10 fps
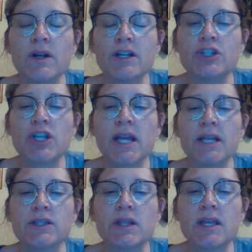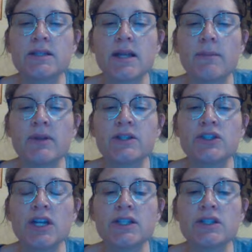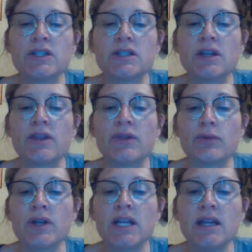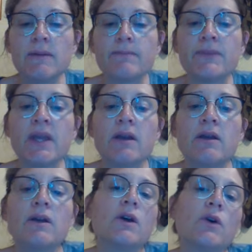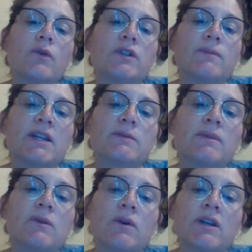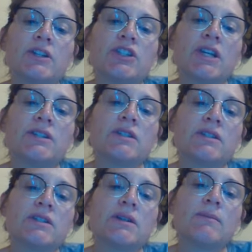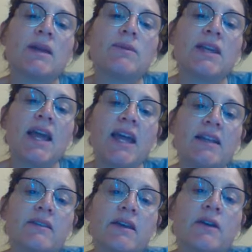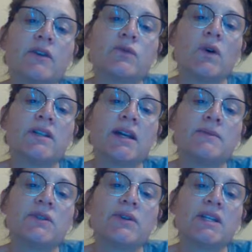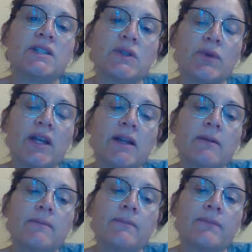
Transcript: want to change things up. Let's change this to 3. Which makes me want to change this to maybe 8, because 1 times 3 is 3,